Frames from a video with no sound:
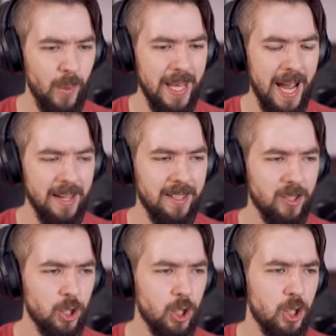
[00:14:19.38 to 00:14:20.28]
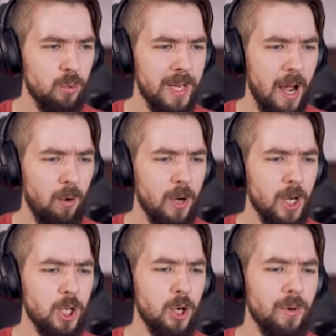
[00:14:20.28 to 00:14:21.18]
we had this. Just shoot now.
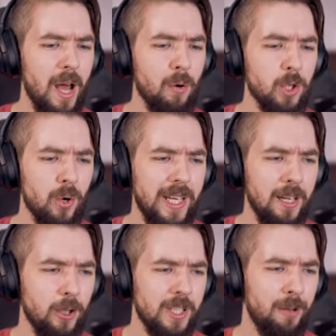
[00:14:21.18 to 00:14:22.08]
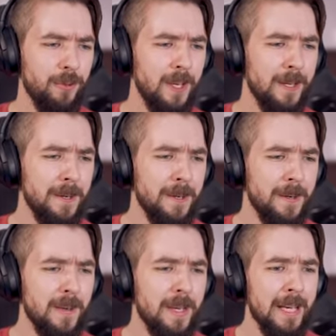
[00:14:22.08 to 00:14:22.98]
Shoot now and don't kill yourself.
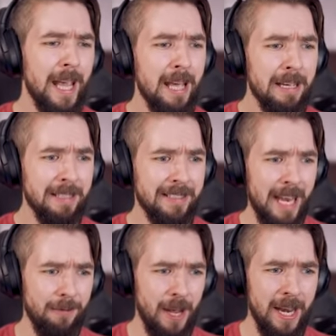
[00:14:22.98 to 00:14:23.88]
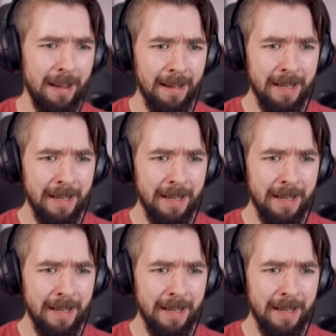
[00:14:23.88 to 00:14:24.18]
Stephen!